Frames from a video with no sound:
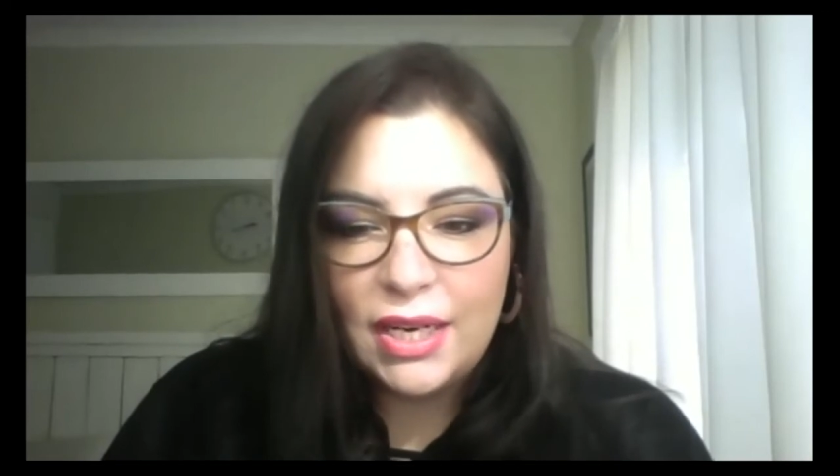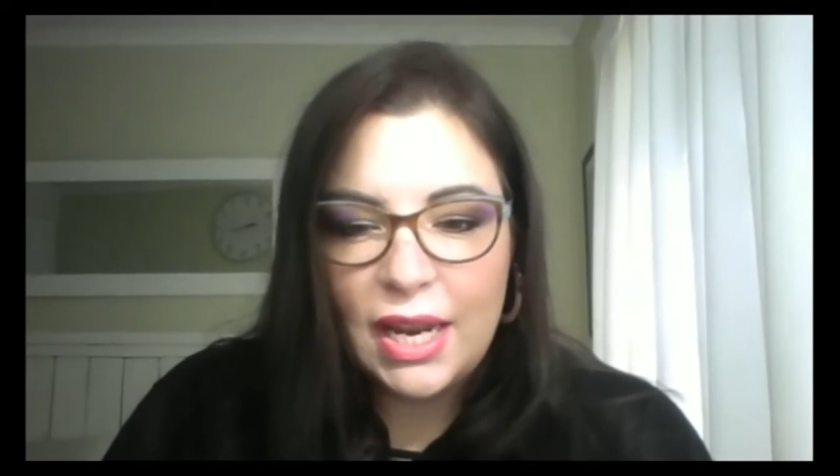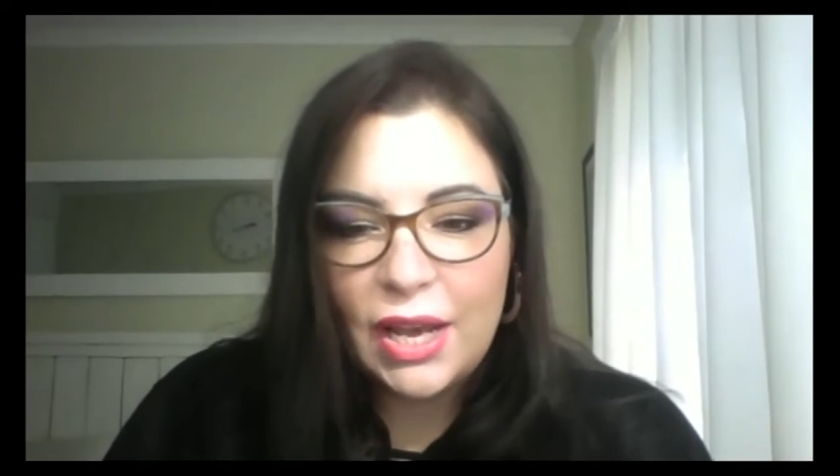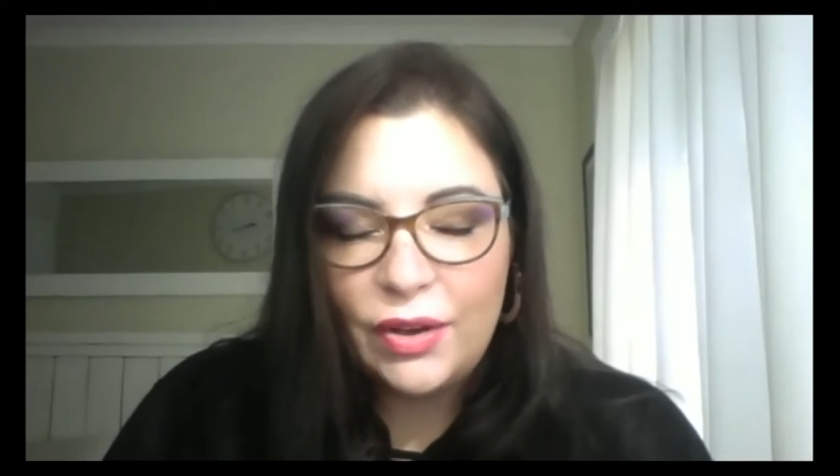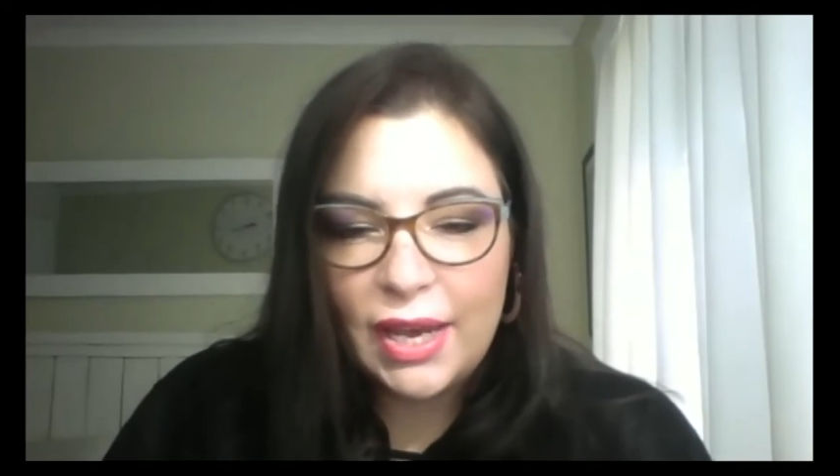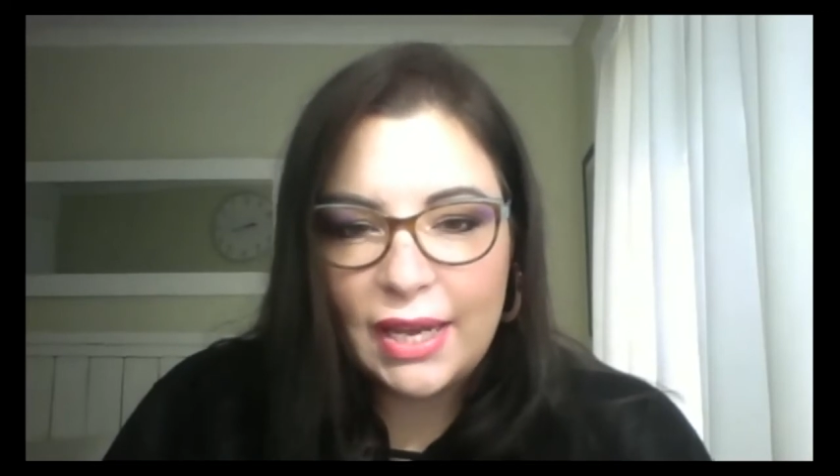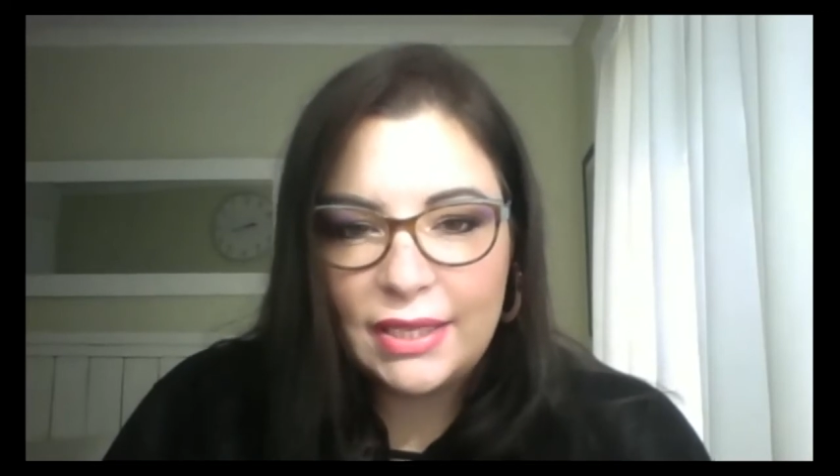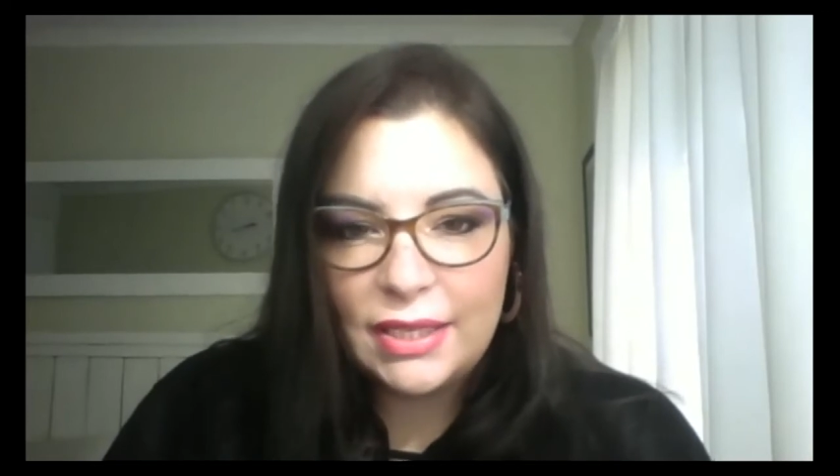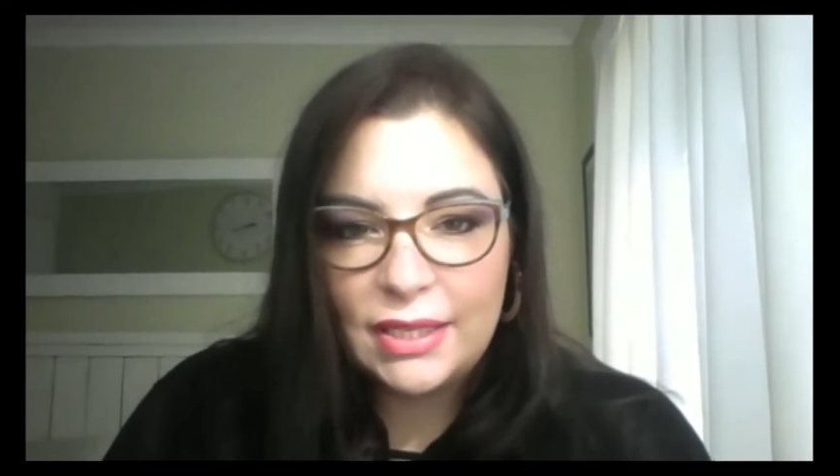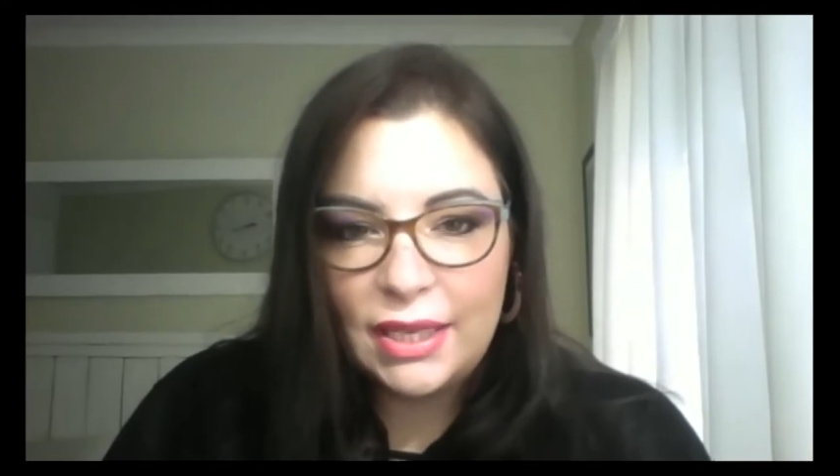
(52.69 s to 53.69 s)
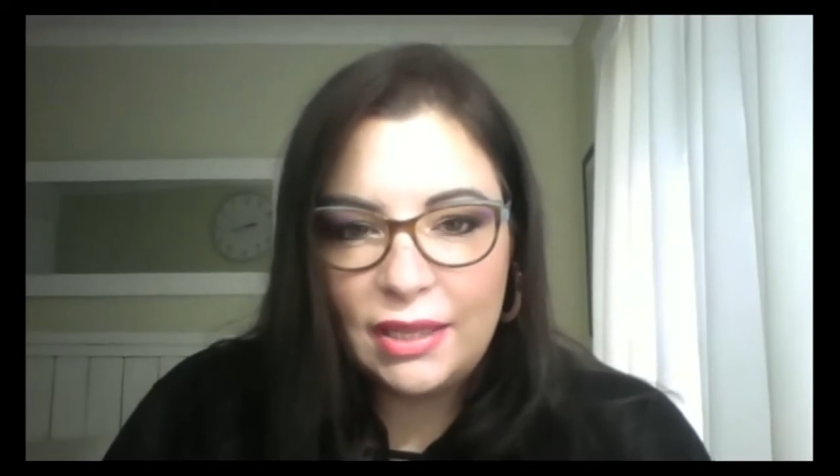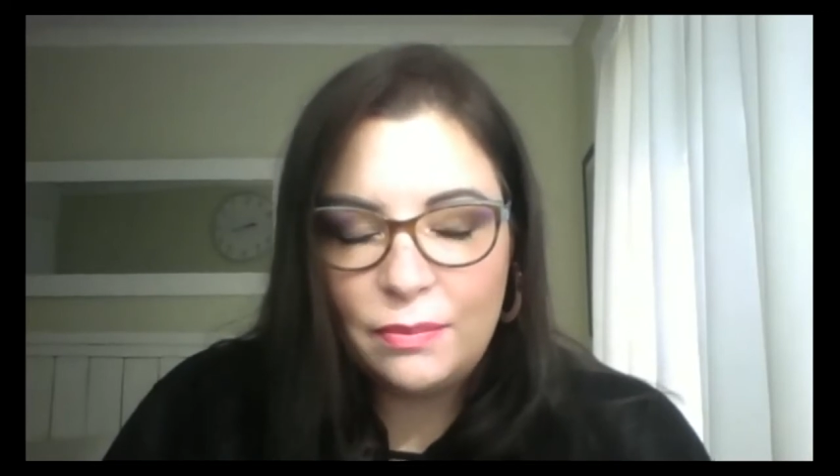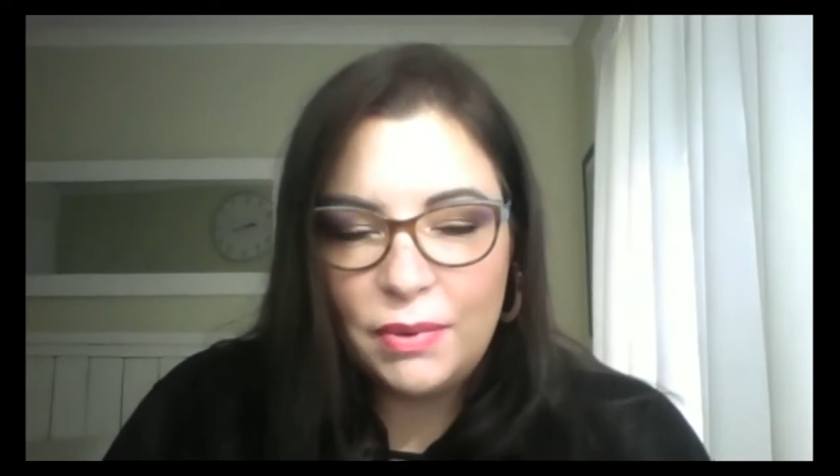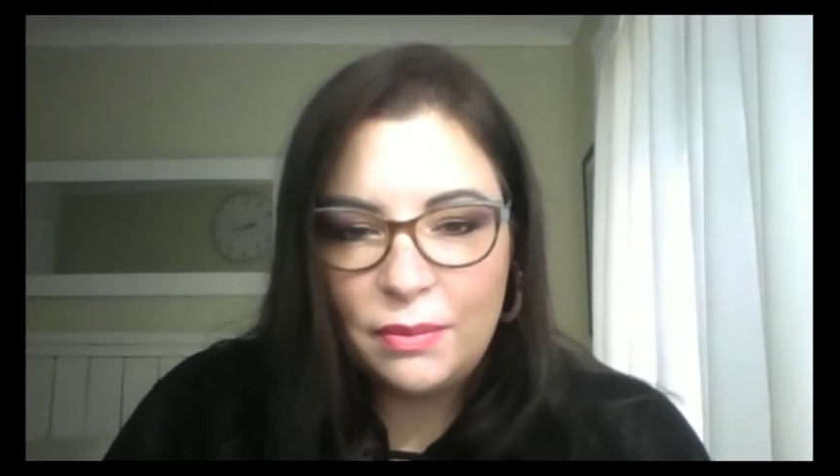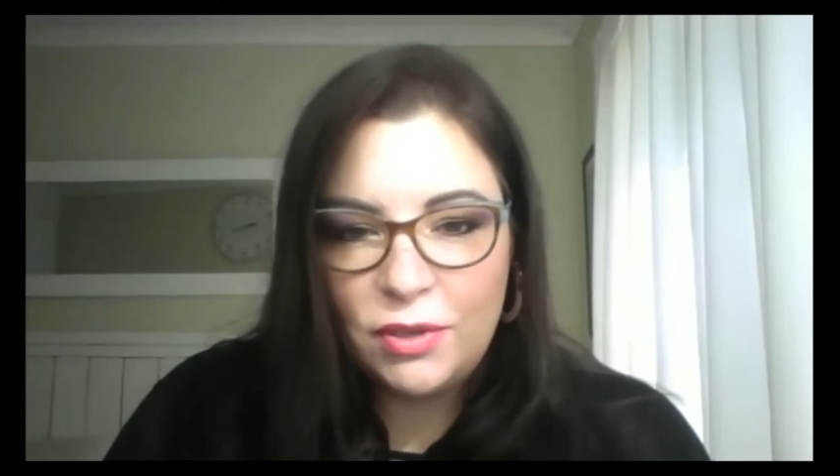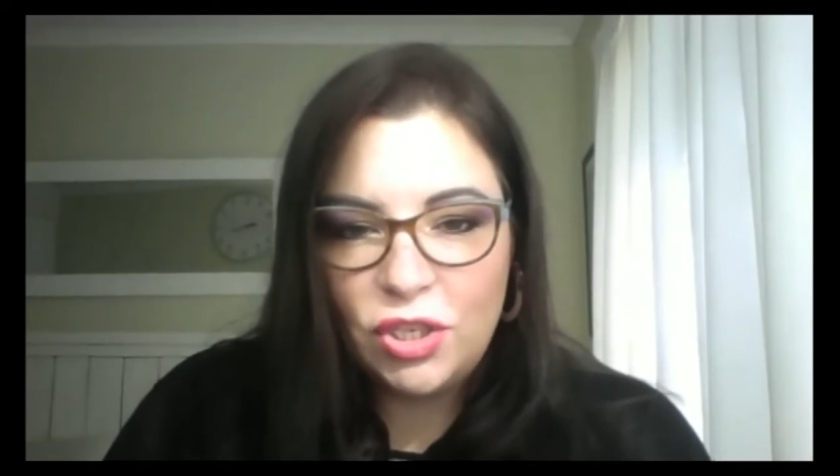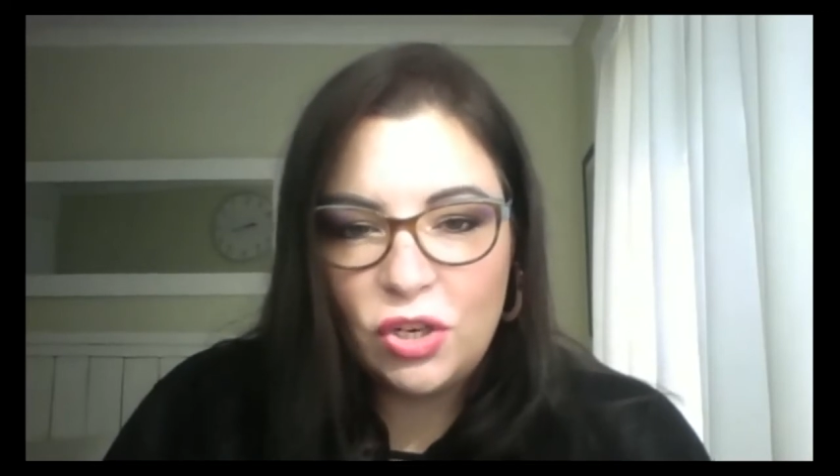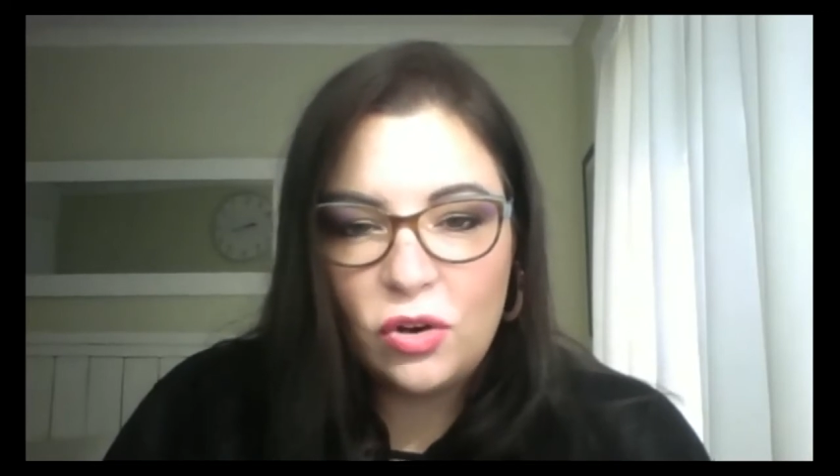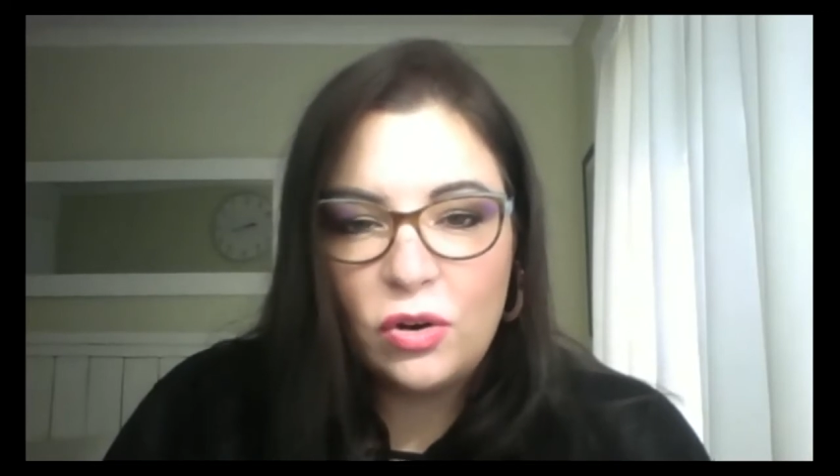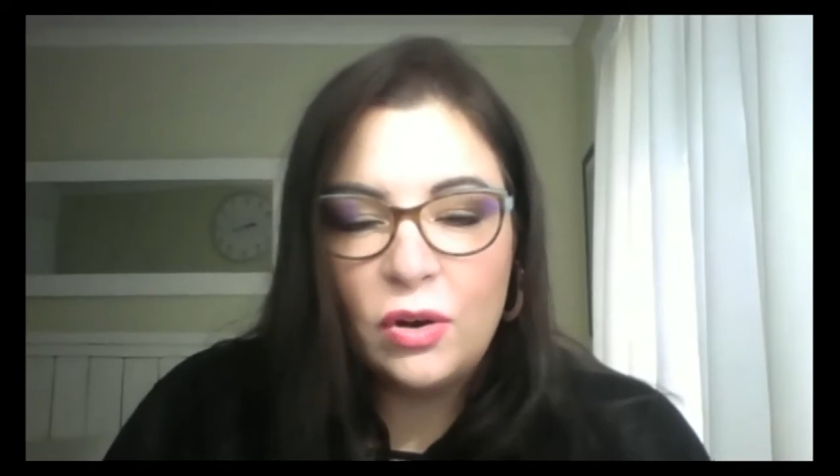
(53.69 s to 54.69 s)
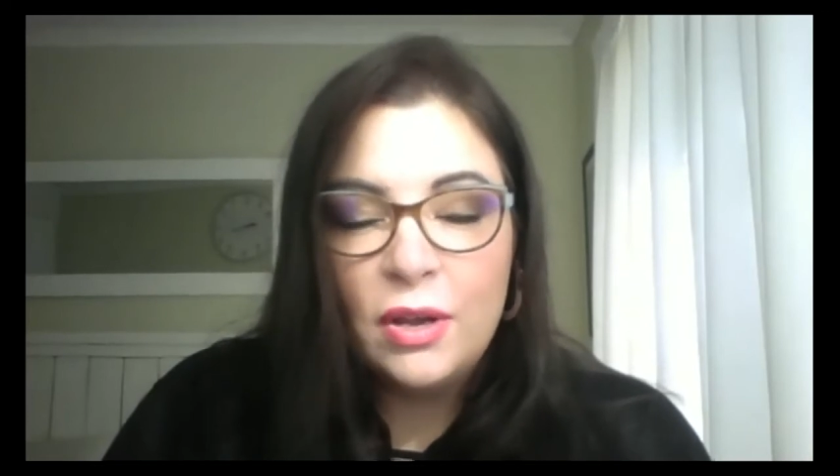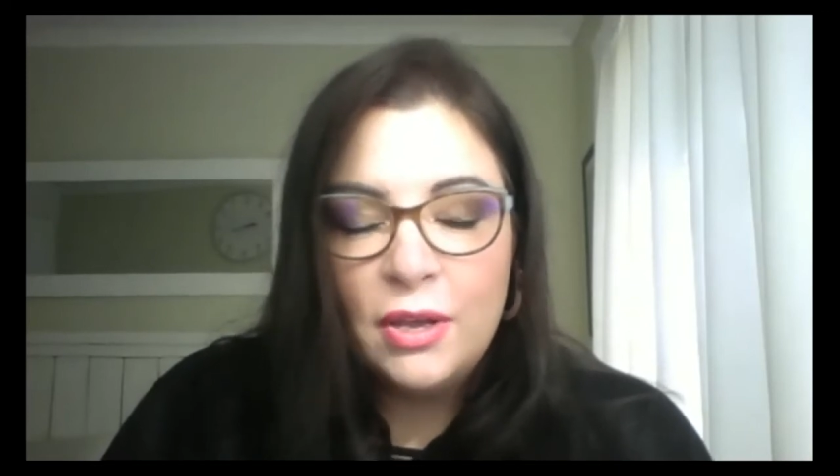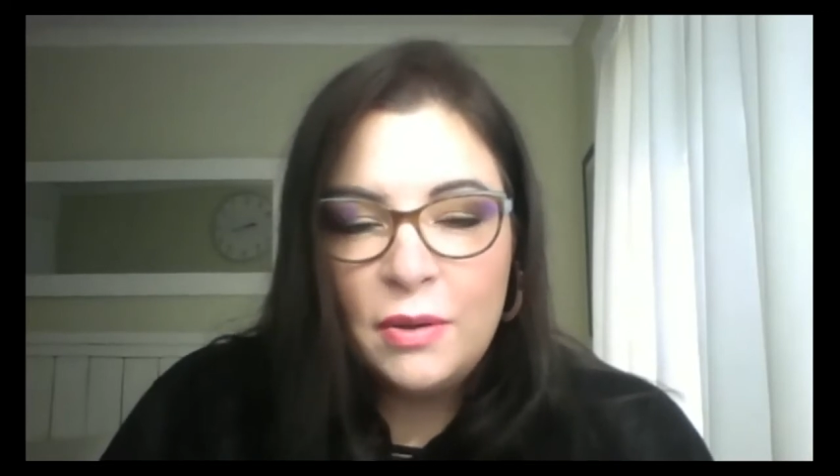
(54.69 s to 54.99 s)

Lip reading: located in the BBGR